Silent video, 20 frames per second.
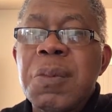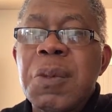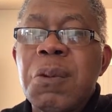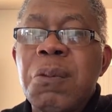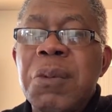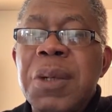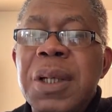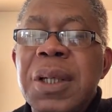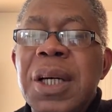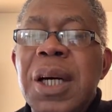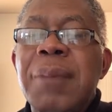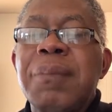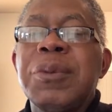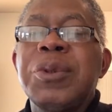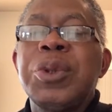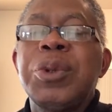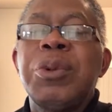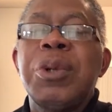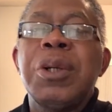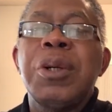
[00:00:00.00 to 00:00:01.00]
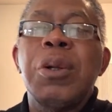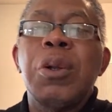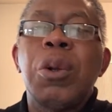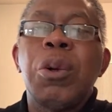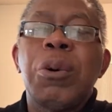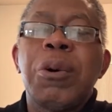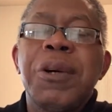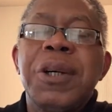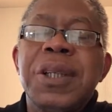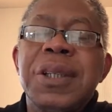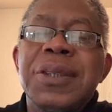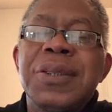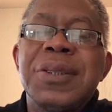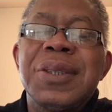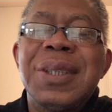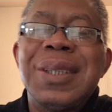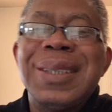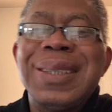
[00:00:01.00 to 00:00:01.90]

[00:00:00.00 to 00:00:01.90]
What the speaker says: we come to a glorious